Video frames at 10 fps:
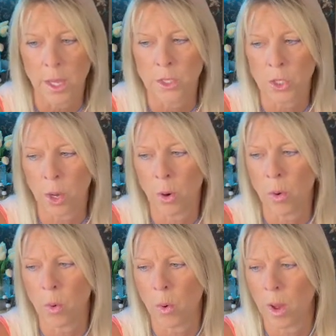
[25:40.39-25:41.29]

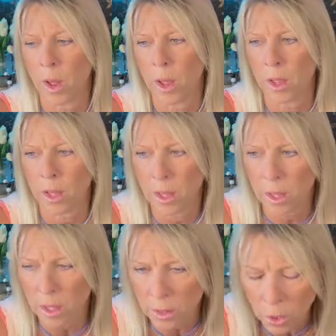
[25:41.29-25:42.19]
So
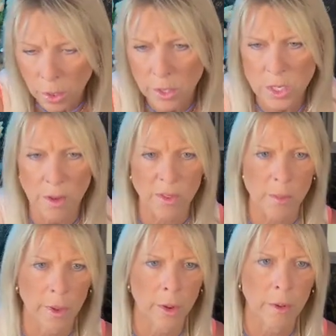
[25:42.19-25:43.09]
look yourself in the
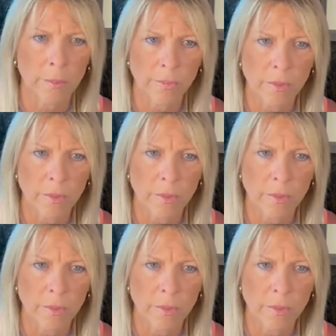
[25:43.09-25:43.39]
mirror,